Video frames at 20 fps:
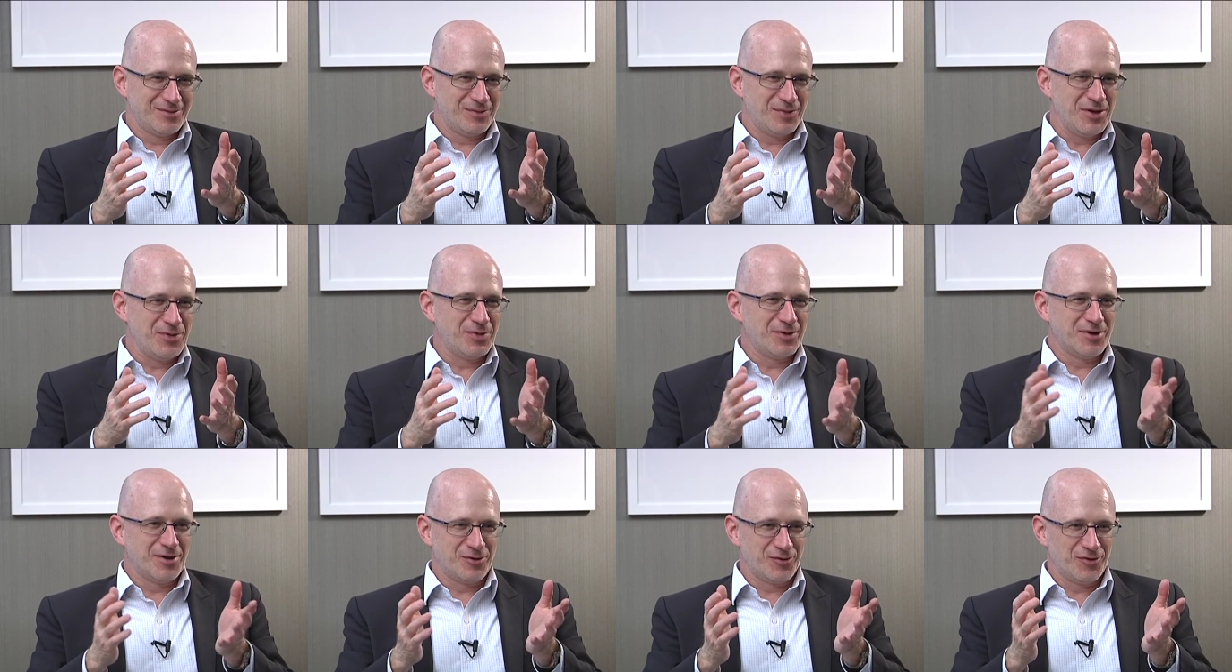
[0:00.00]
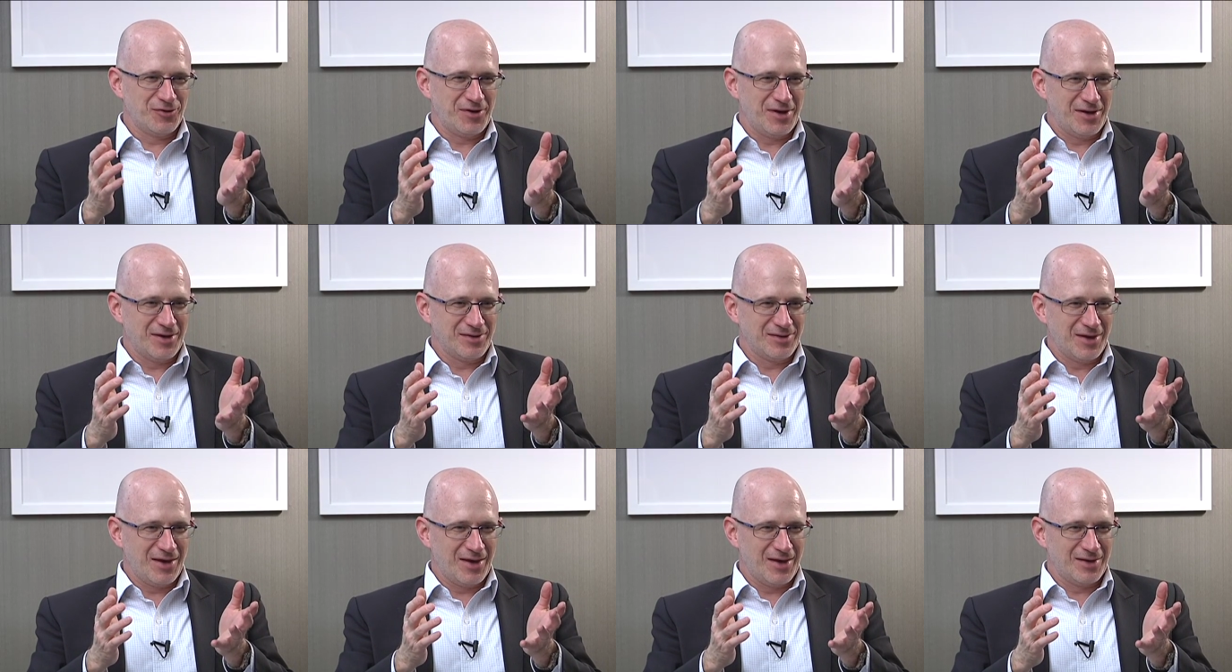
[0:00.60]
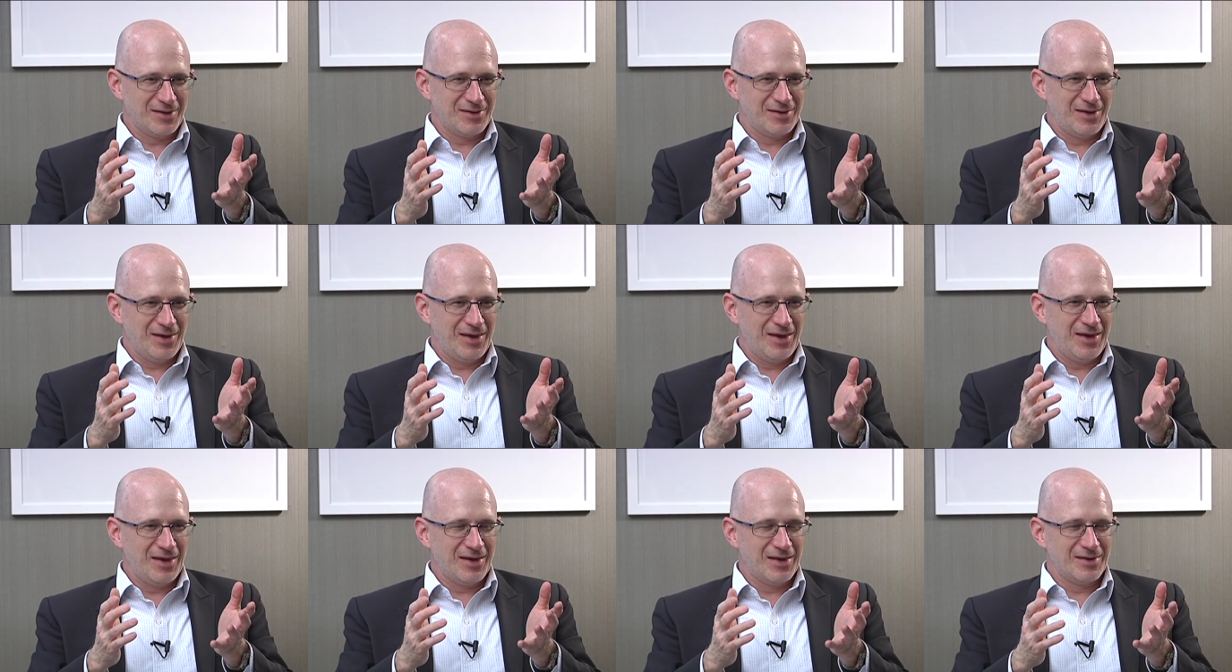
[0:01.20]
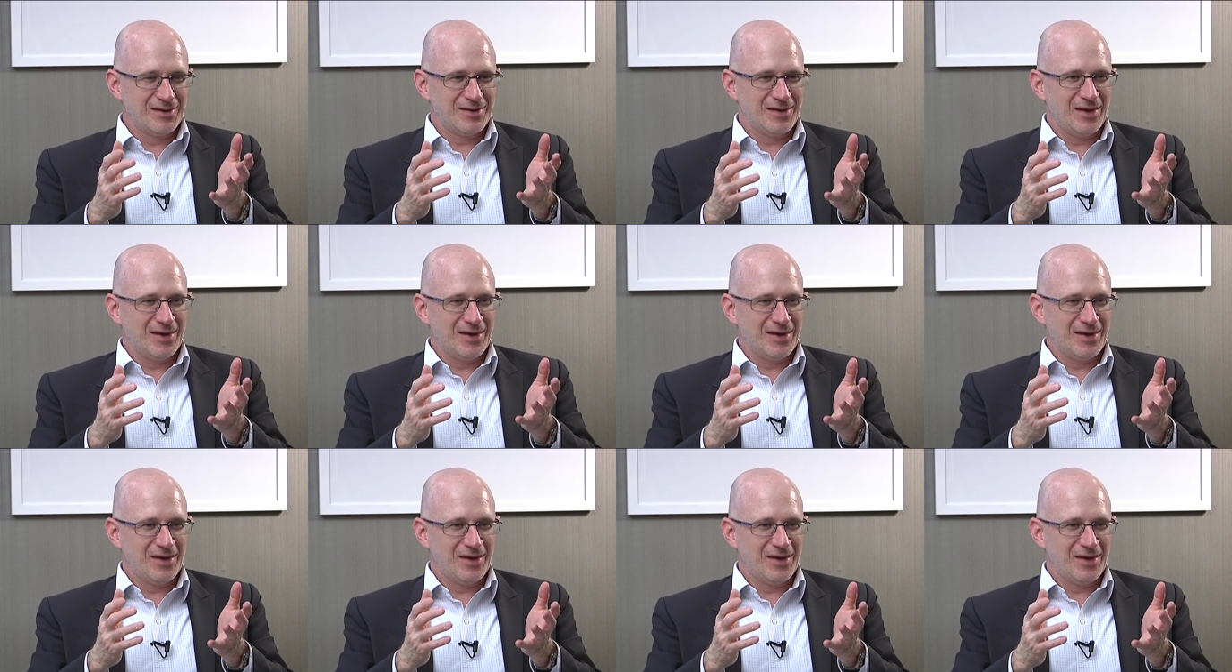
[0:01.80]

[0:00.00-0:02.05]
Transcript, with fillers: People understand that and,